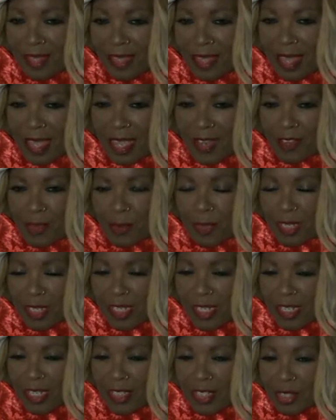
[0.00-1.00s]
Hi, everybody.
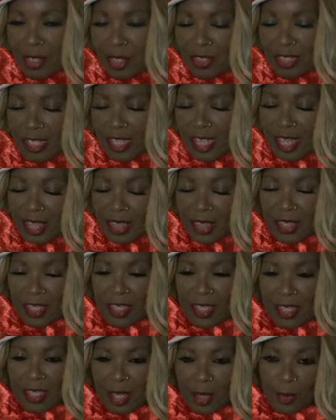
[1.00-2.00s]
It's Dr. Kathy.
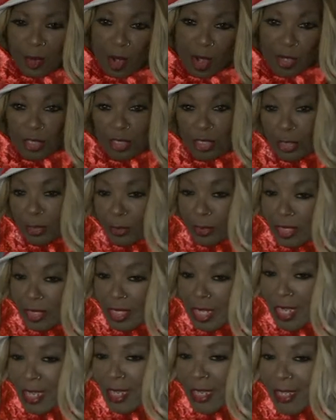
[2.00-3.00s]
How are you
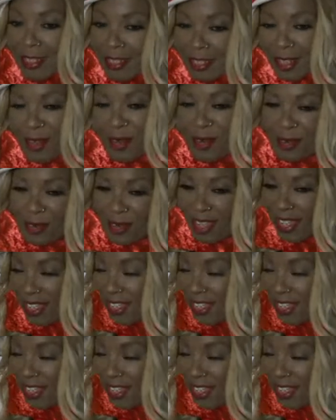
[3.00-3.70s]
today? All right.